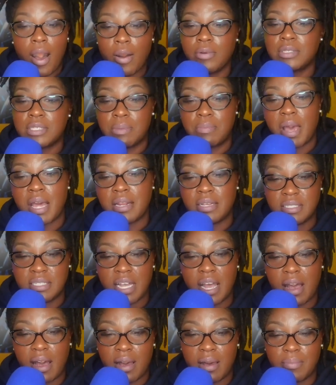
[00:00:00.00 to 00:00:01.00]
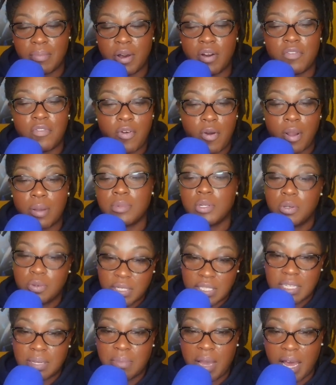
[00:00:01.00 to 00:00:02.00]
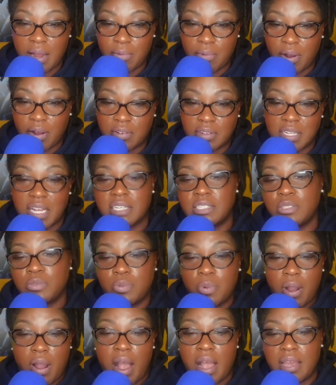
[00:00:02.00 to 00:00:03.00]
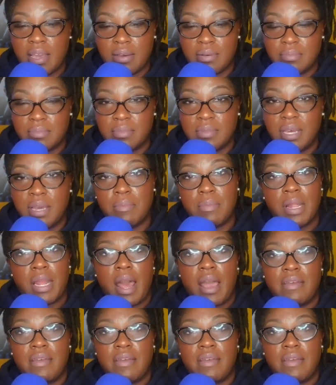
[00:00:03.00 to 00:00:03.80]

on somebody's job a farm doing some kind of work. That's just where I am in my